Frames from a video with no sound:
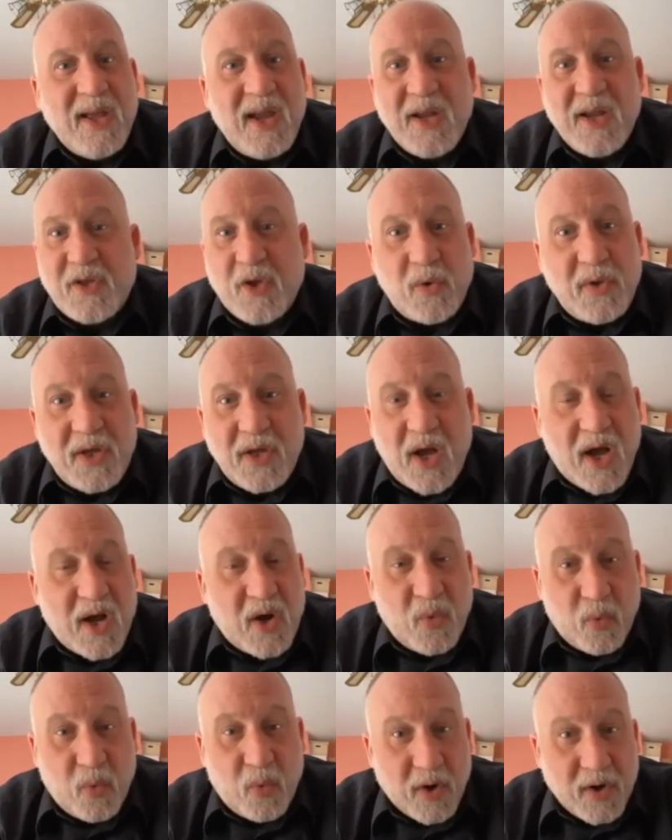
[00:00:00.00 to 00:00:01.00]
It's only
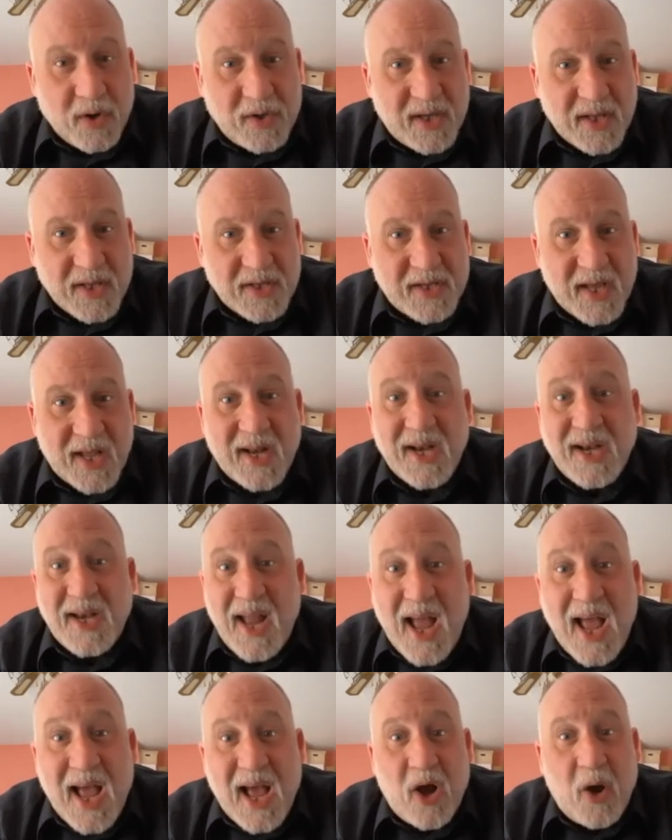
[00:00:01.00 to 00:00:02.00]
gotten worse since then. And
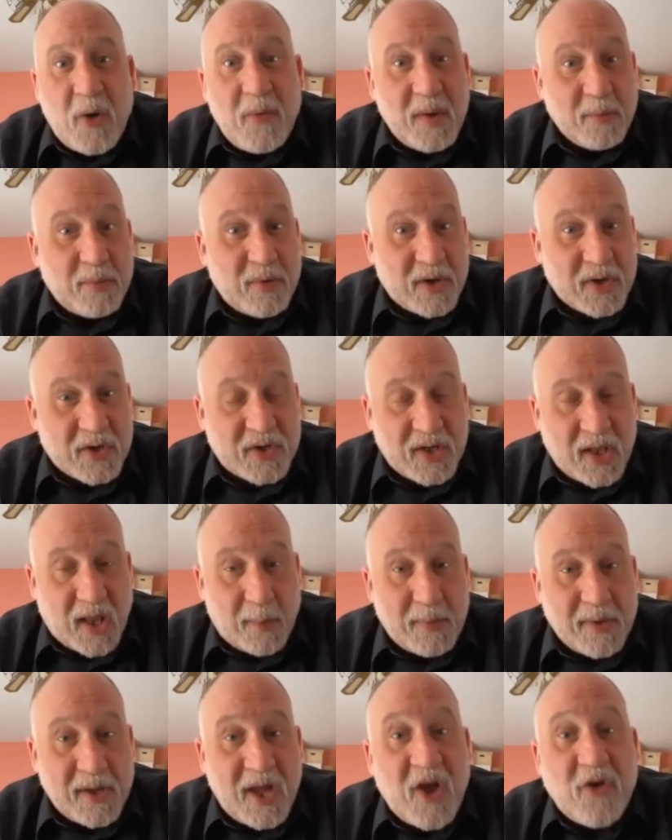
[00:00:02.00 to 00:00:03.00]
now in British
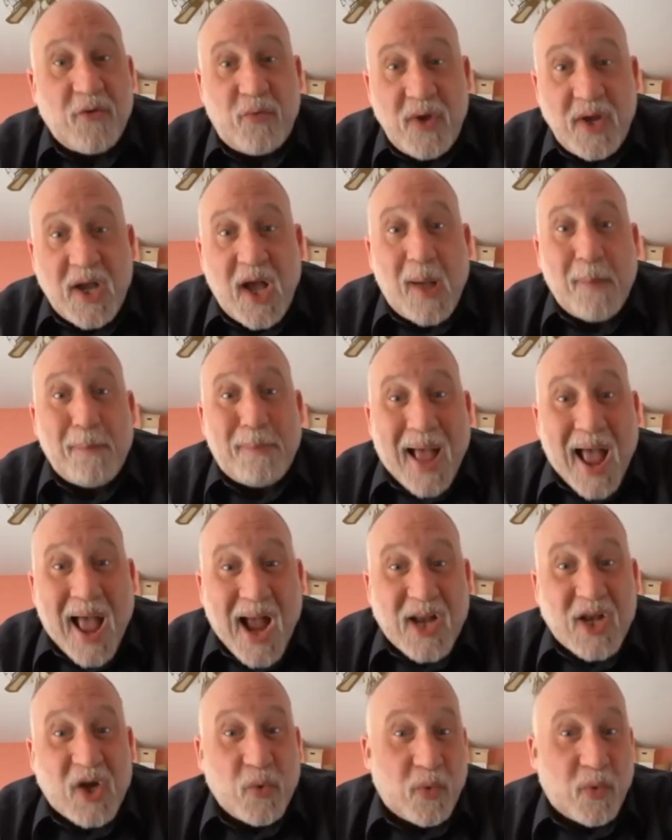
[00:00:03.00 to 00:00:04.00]
Columbia, if we got
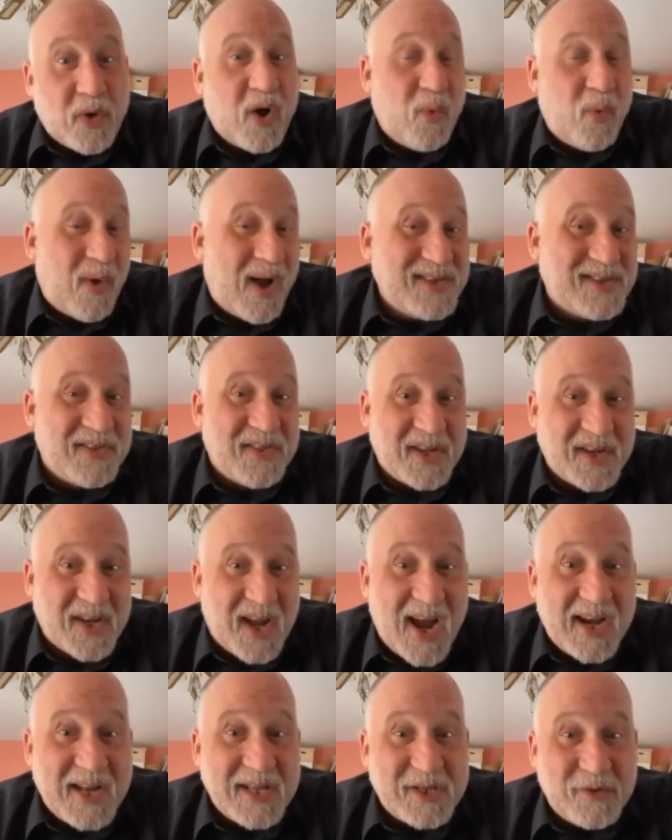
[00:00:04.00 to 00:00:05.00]
back to where it was in the
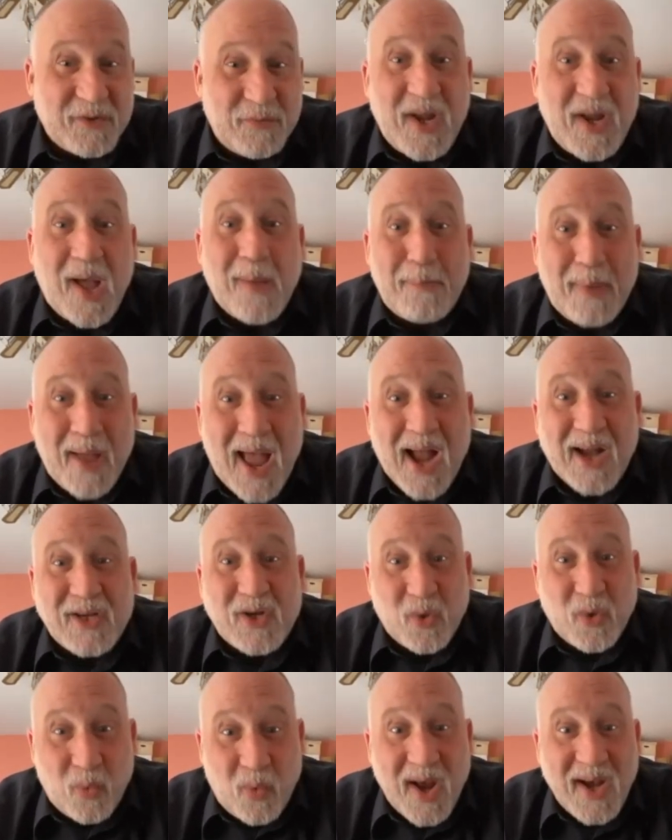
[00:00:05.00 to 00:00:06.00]
90s, if we got back
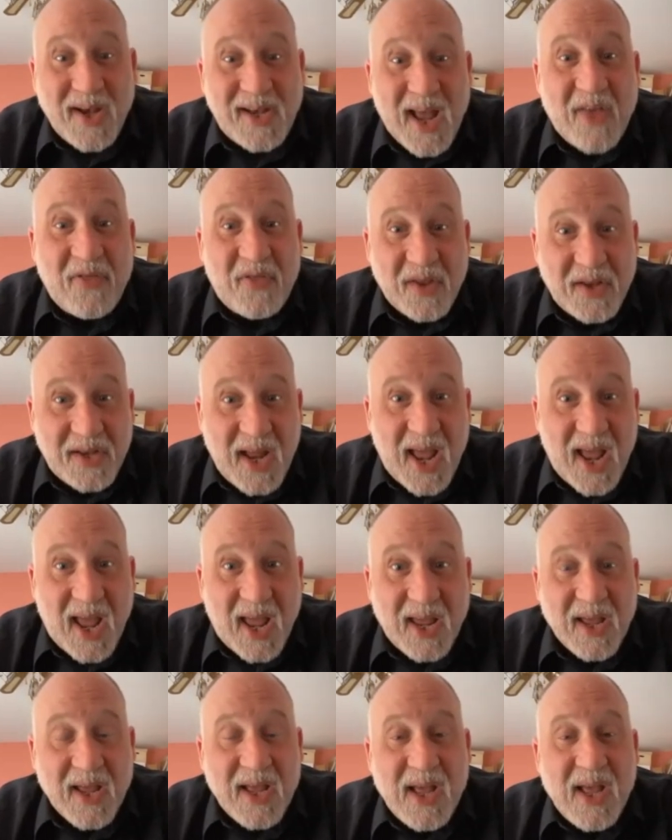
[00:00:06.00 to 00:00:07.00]
to 1 death a
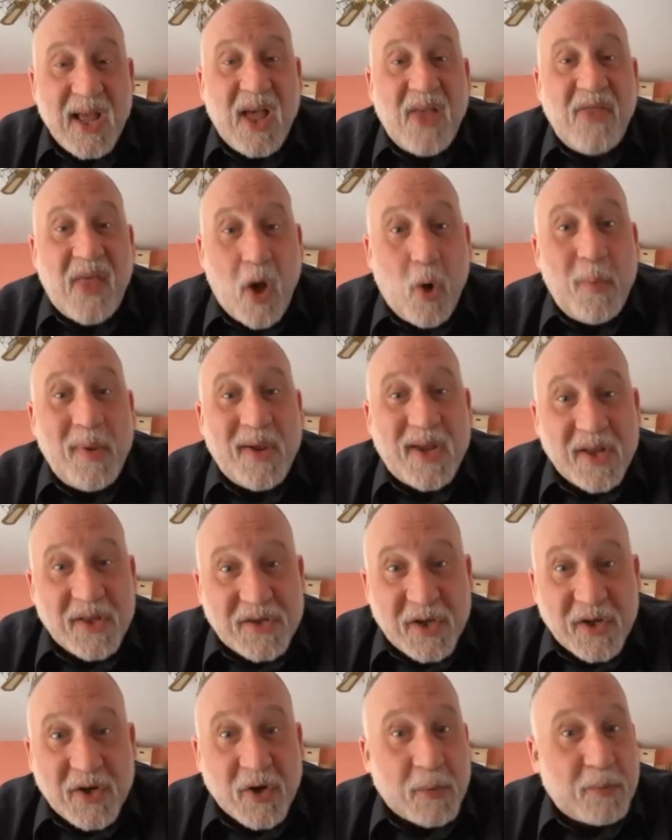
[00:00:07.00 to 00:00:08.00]
day, that would be
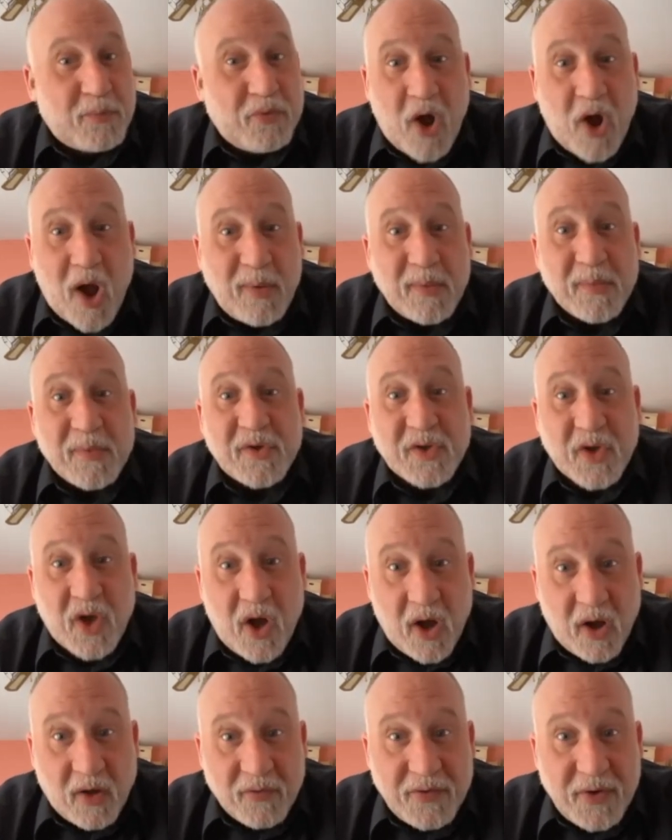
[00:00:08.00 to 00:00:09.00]
considered problem
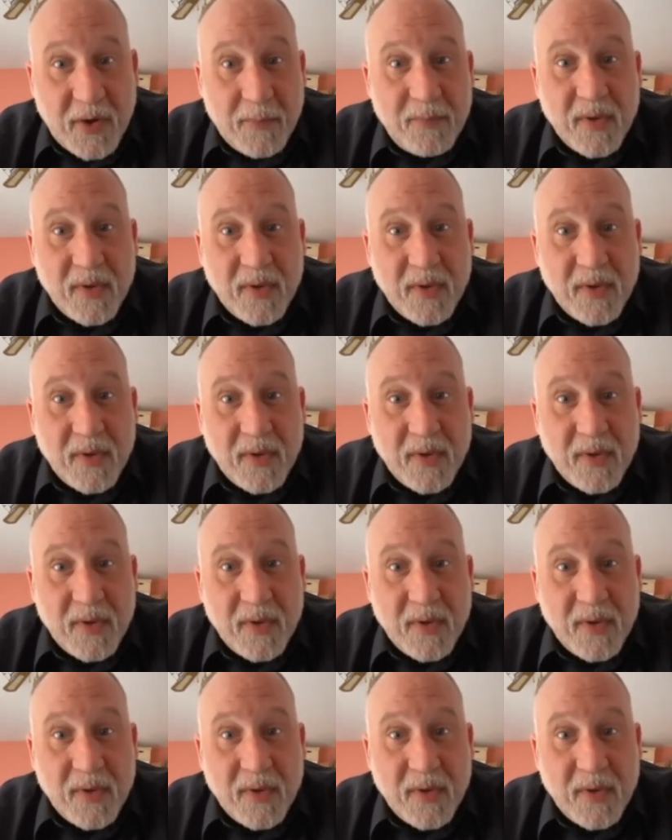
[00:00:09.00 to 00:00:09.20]
solved.